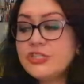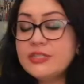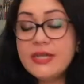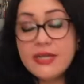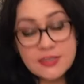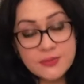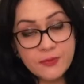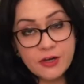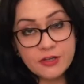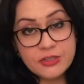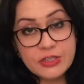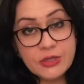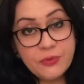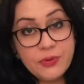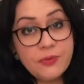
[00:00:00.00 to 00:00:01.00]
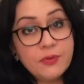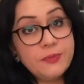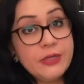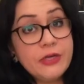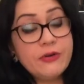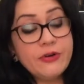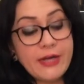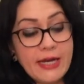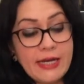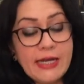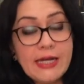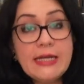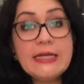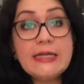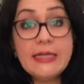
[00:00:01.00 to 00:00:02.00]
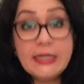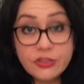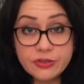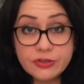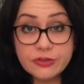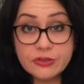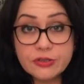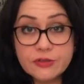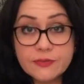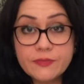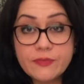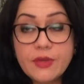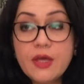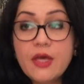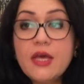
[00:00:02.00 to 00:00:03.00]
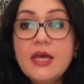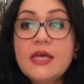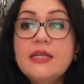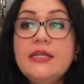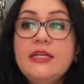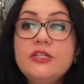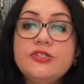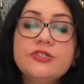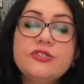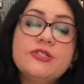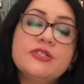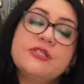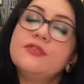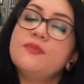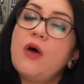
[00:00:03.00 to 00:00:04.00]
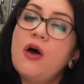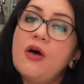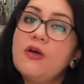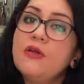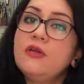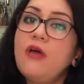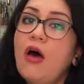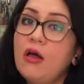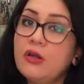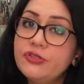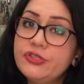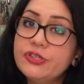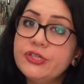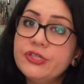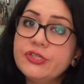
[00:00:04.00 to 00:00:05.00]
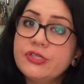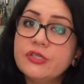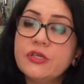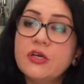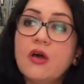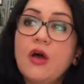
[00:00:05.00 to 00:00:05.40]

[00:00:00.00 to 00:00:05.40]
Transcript: today's project, we will be creating nichos. Nichos are small altars